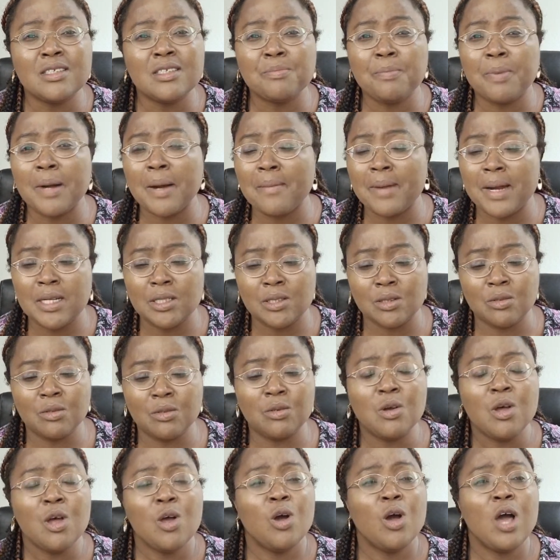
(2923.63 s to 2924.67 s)
primary
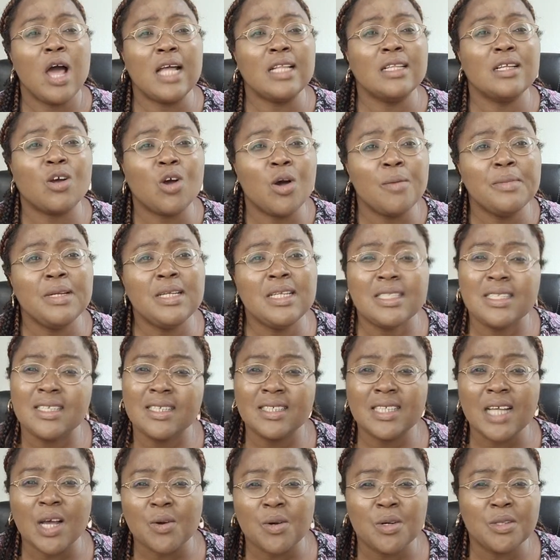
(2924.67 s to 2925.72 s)
school and the community
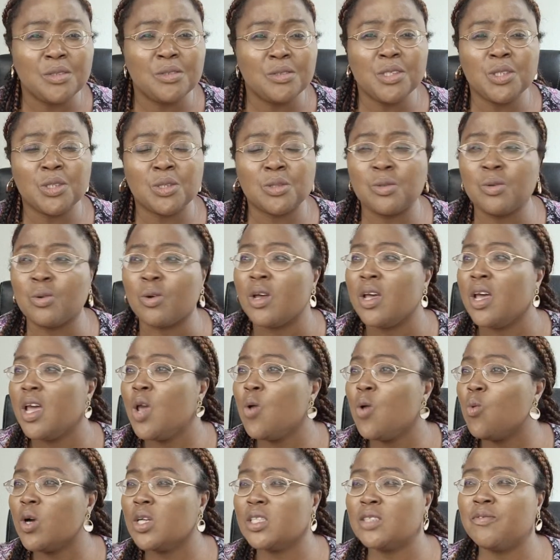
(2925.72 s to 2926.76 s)
secondary school.
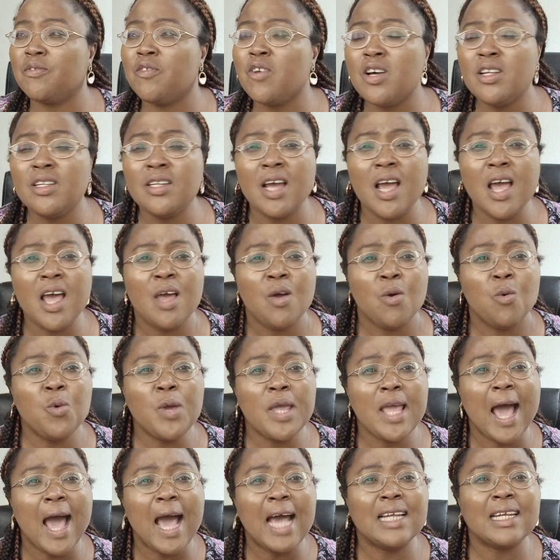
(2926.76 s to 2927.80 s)
It was funded.
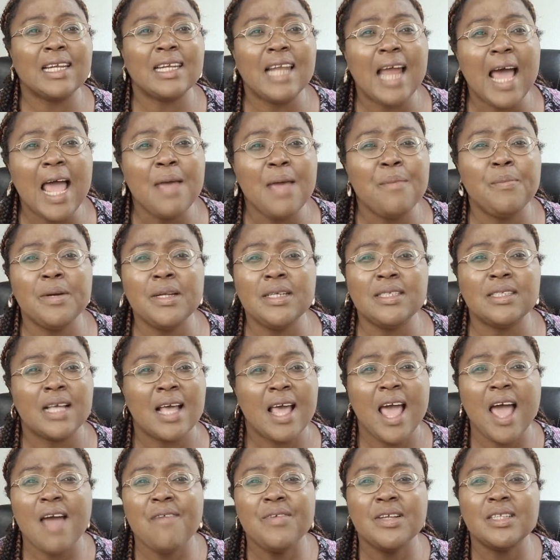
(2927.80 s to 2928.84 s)
We had libraries.
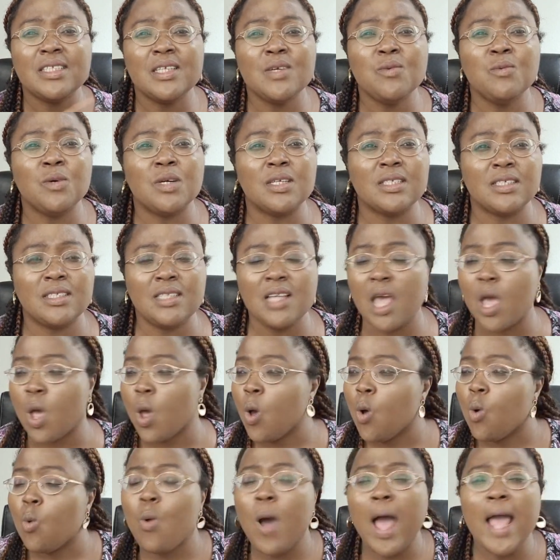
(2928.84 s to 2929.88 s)
Everything was there.
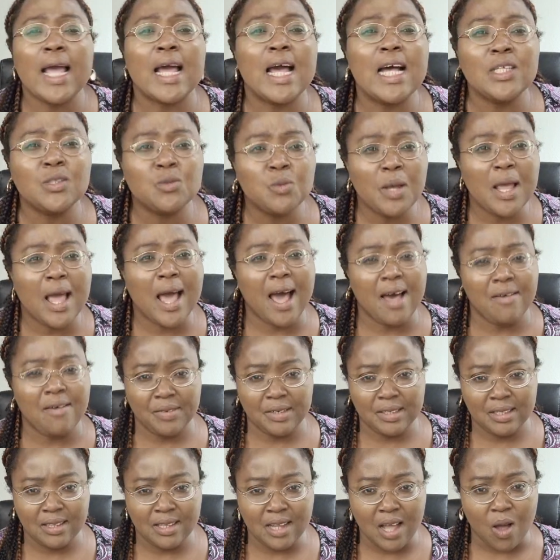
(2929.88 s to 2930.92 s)
Why can't we have
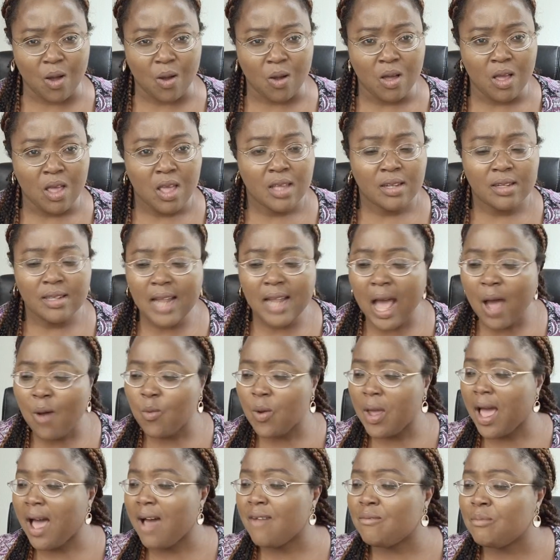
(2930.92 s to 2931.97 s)
it now? Now
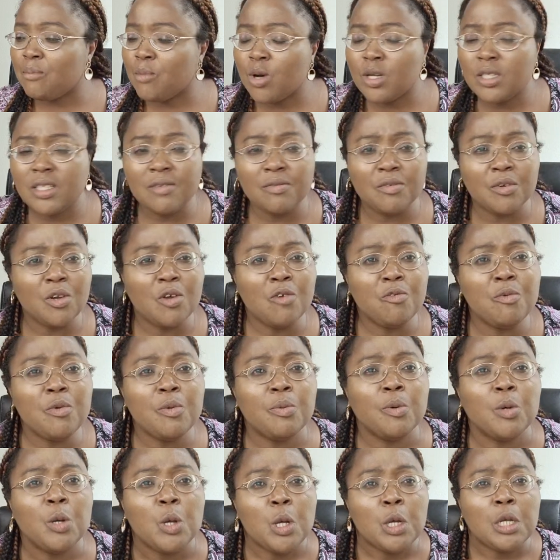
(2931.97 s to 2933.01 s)
we have more developed
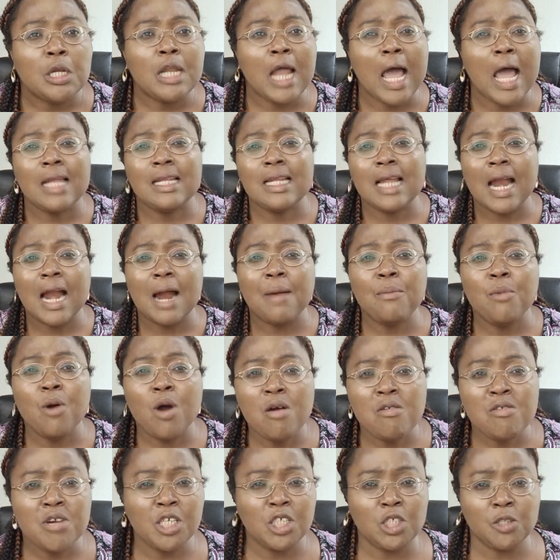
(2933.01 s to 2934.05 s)
people. Now there are
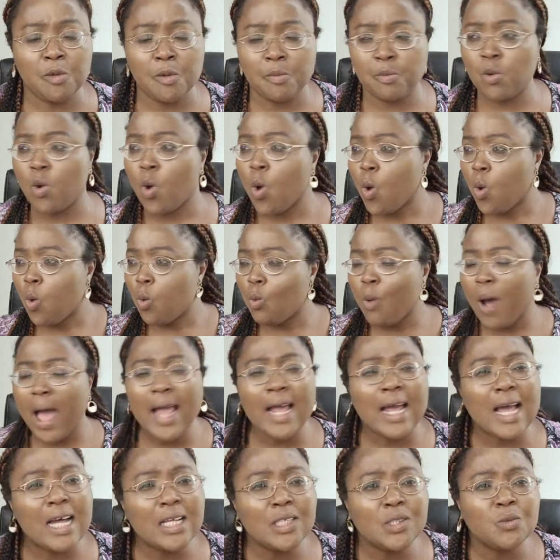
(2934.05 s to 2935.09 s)
more rich people. Why
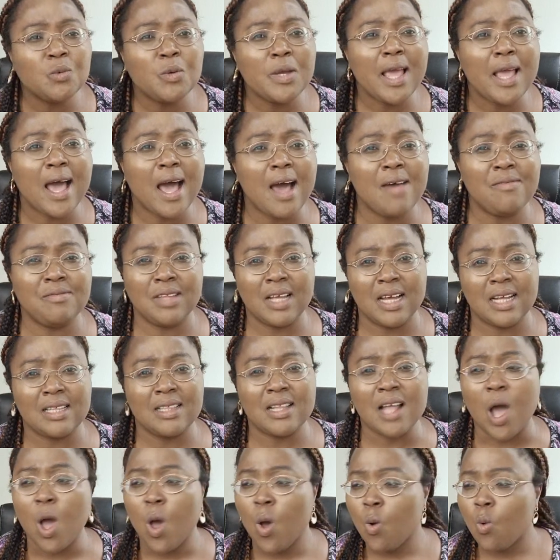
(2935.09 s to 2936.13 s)
can't we have that
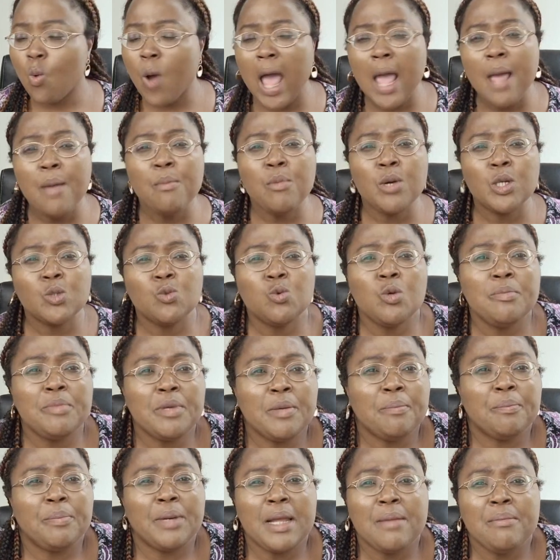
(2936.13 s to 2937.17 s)
now? Why must we be
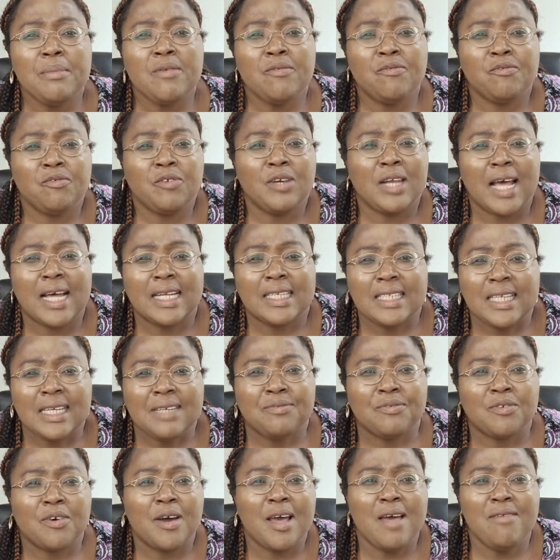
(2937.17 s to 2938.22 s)
blaming Fulani
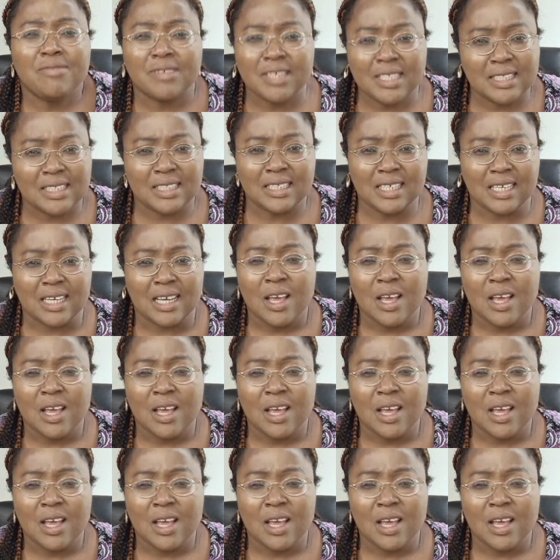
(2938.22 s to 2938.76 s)
for everything?